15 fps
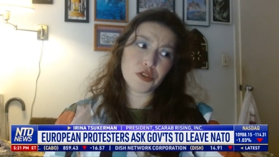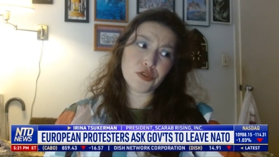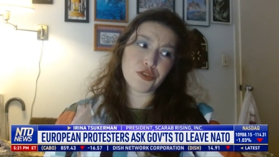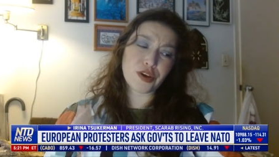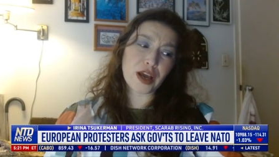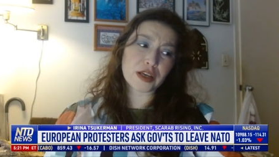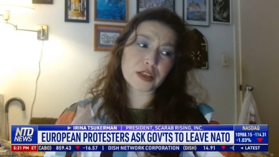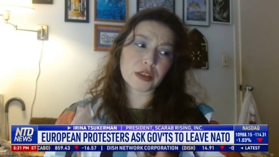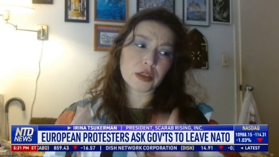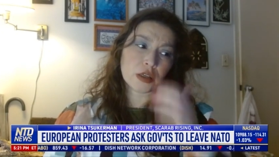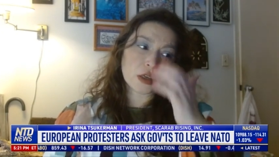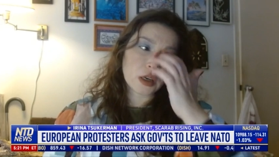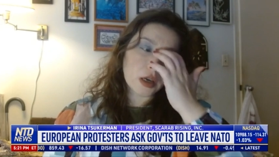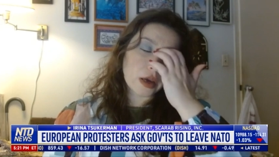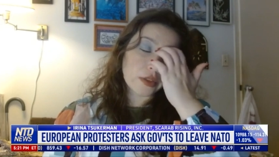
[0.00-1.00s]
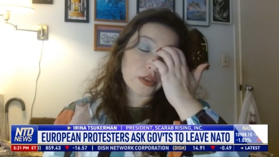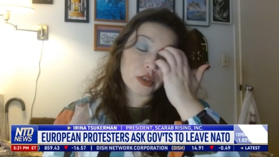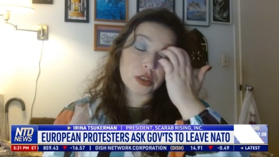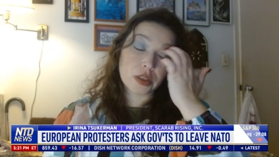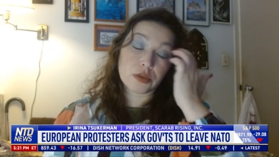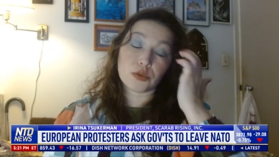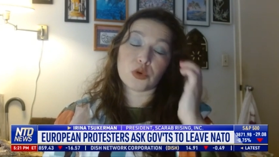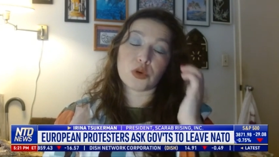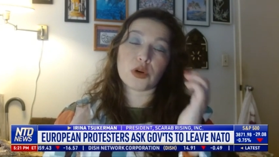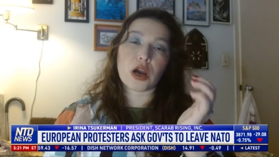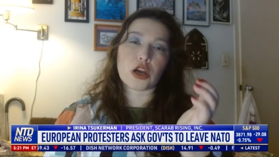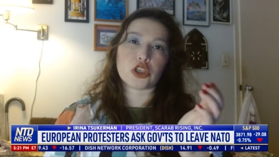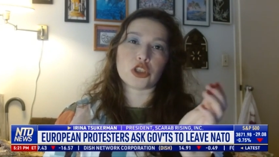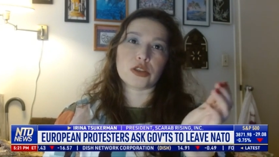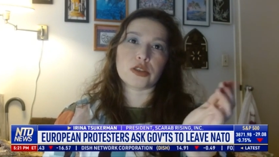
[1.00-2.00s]
In fact, I think the
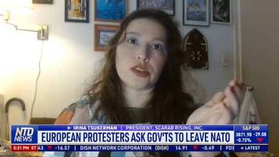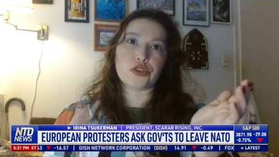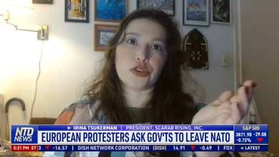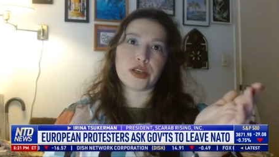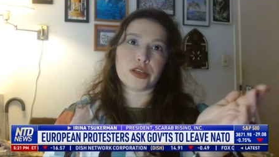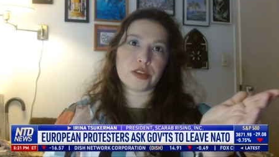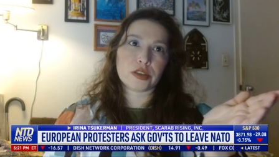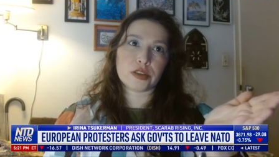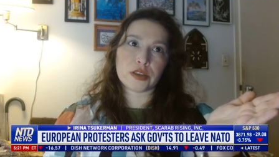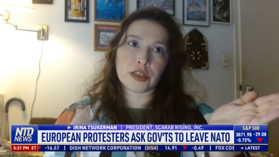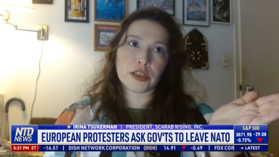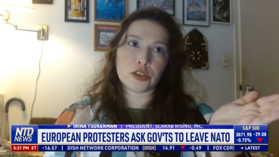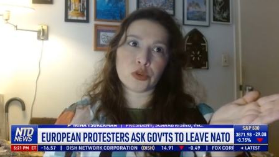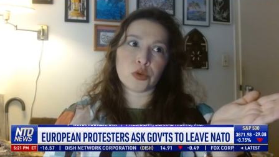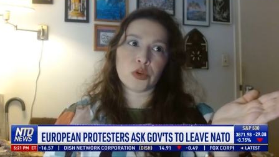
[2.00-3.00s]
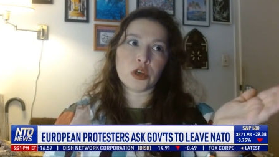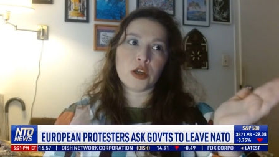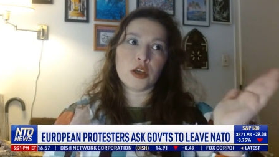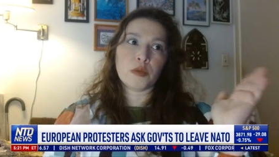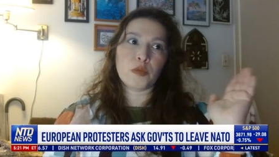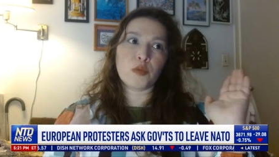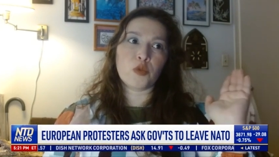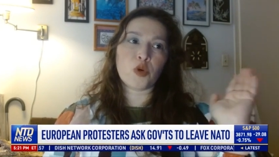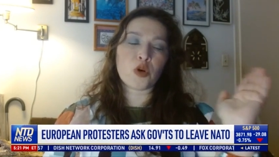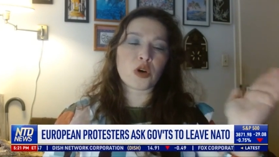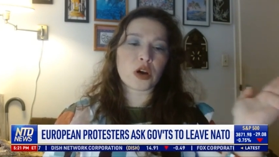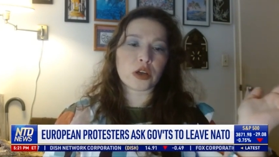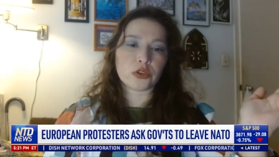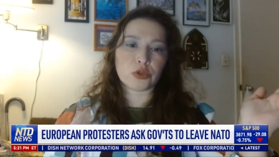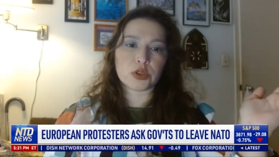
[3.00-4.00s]
war actually strengthened NATO.
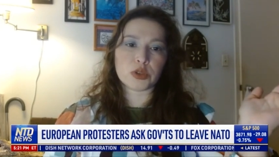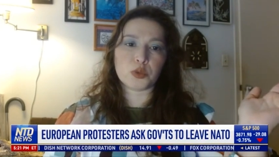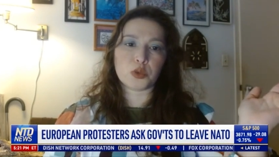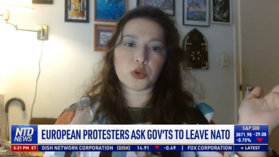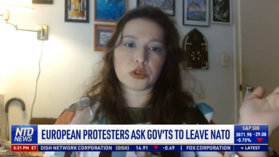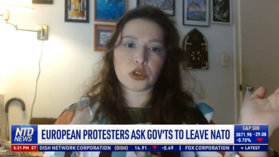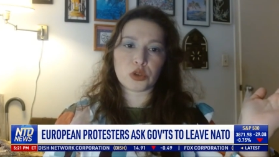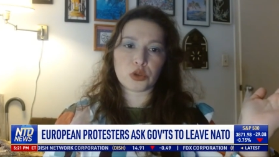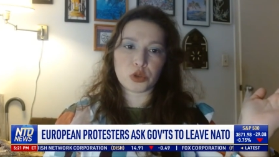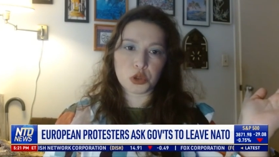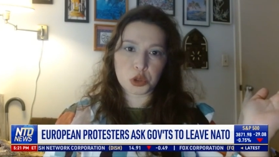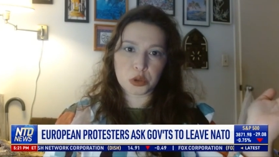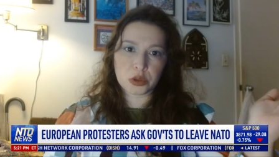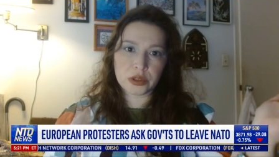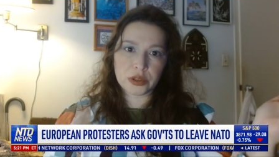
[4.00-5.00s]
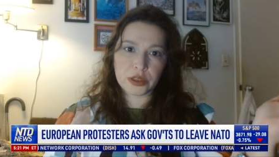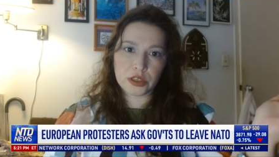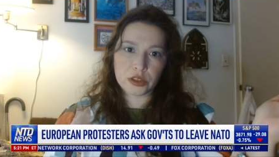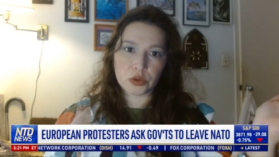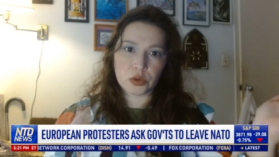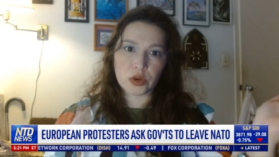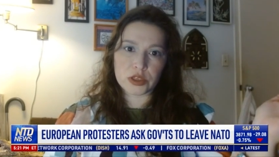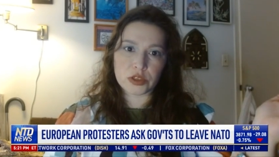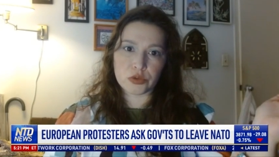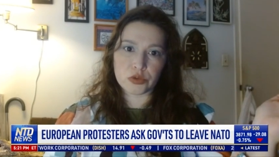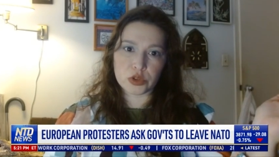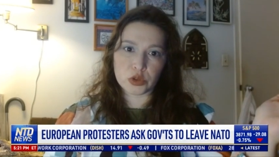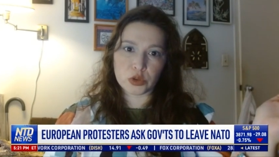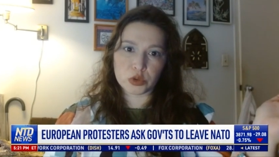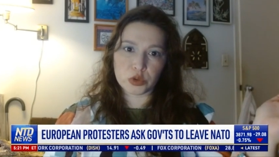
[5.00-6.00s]
More countries wanted to join NATO as a
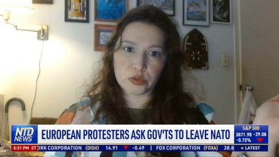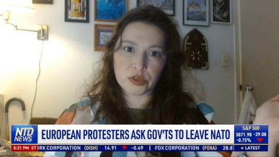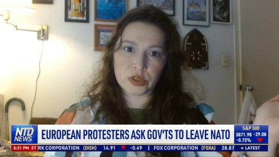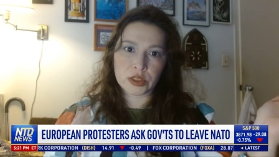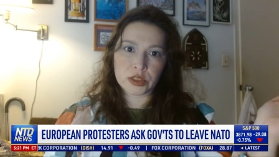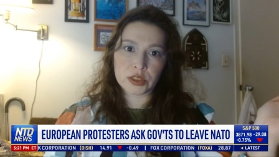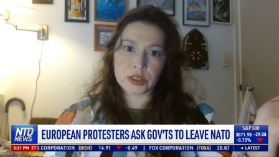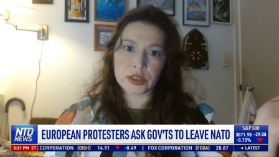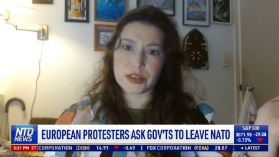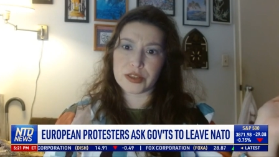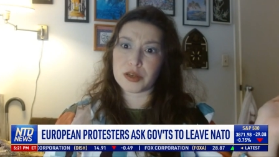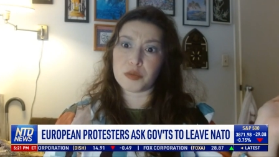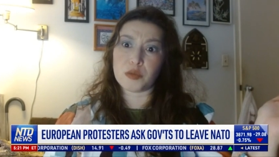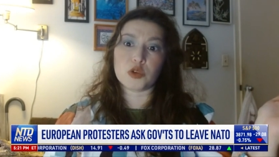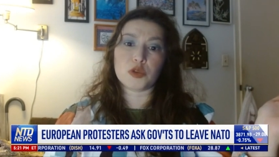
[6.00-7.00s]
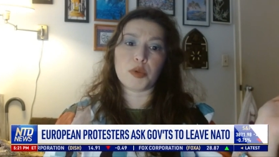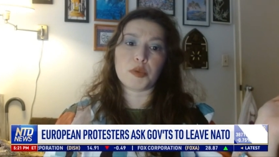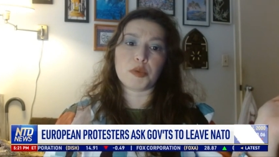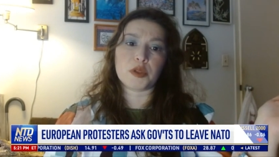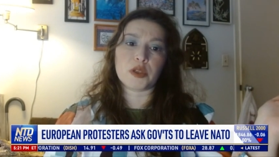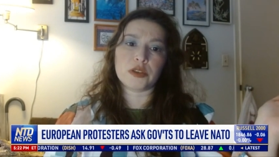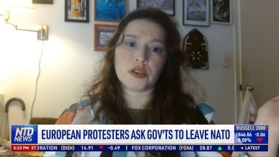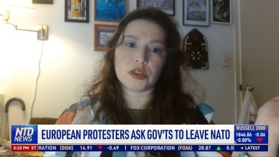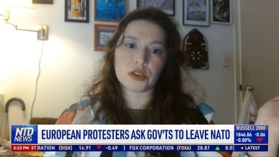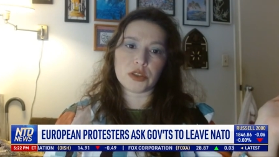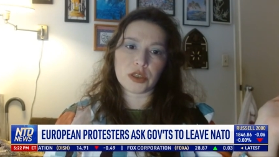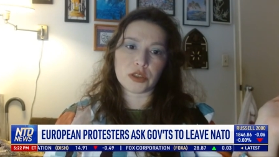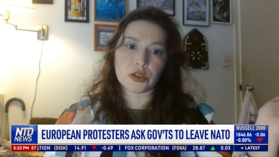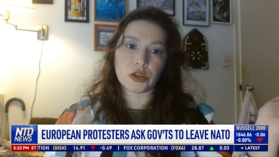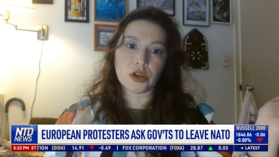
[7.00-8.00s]
result of this, and I think most people
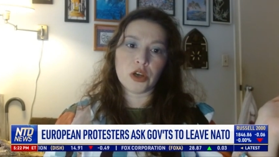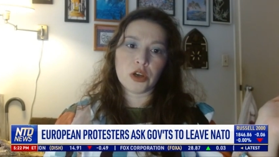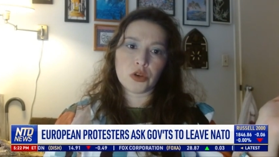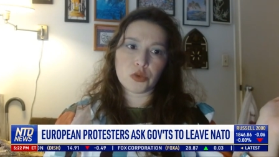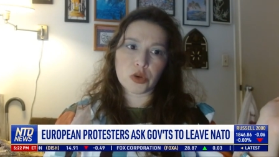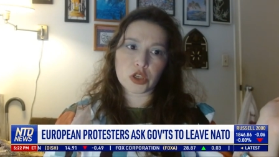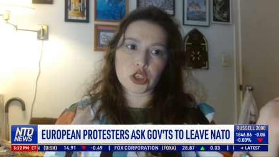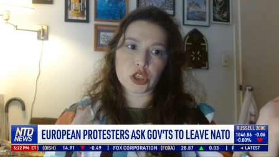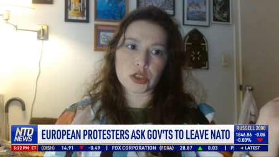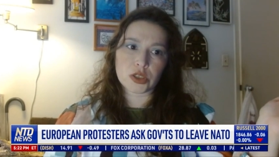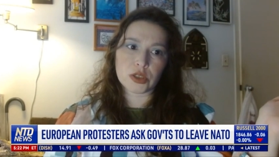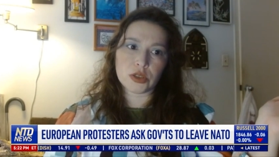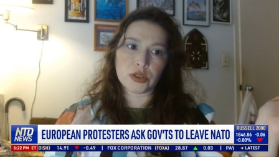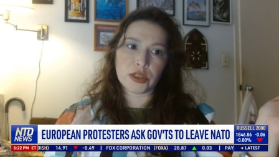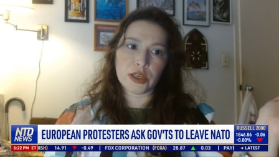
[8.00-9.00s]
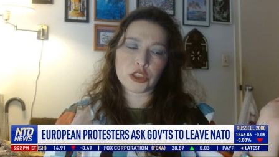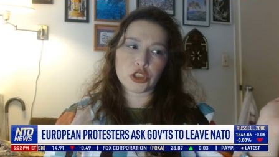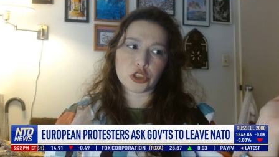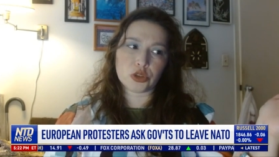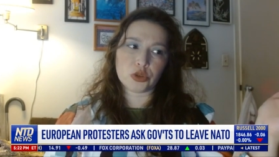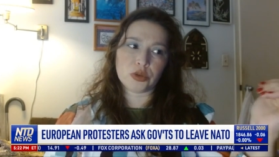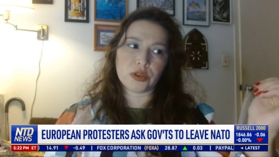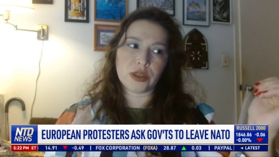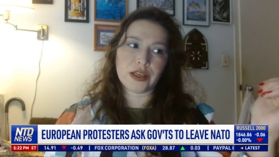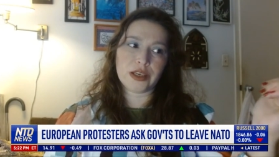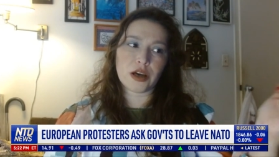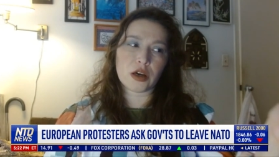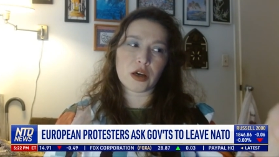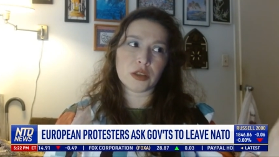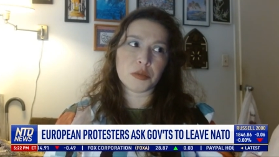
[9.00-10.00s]
understand Russia's danger to the
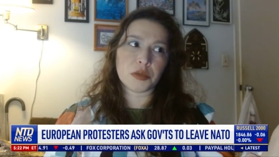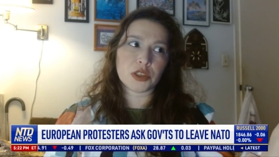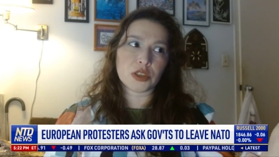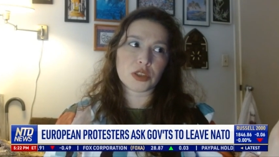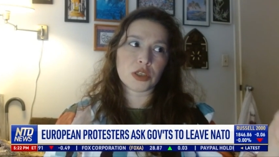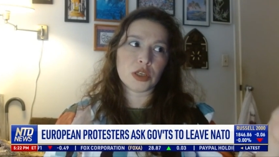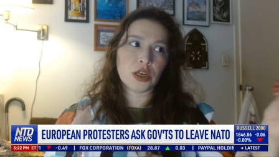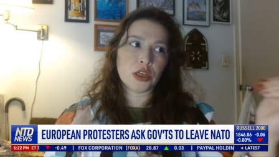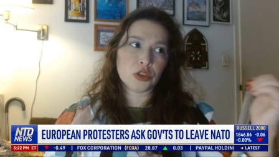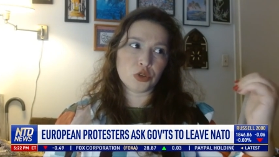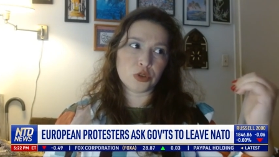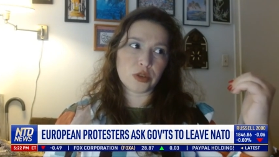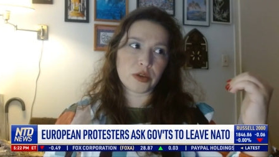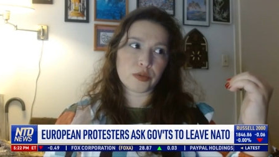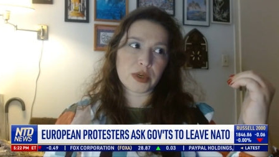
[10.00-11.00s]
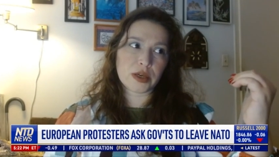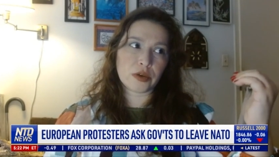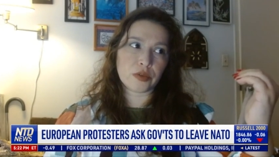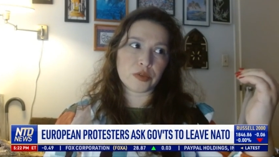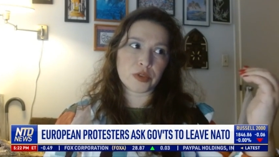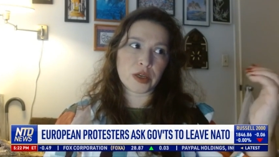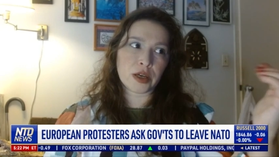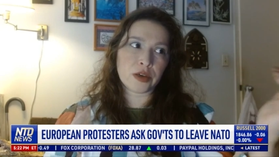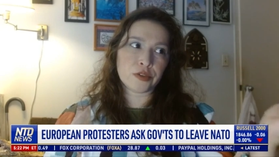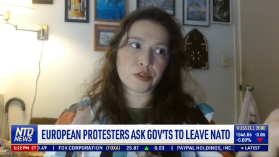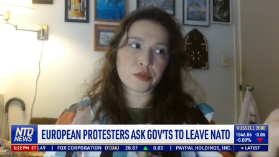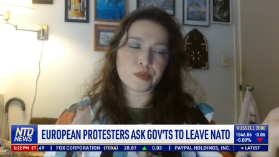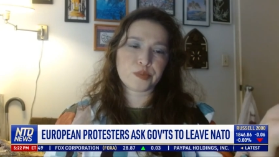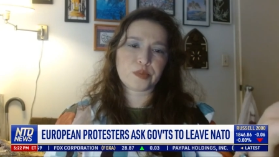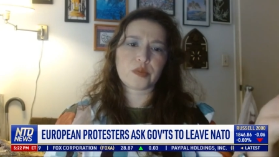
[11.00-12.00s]
economies, to their way of
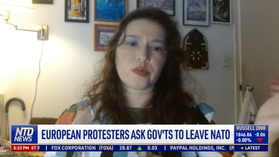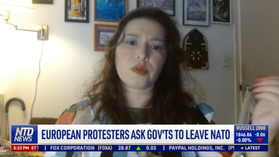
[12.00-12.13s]
life.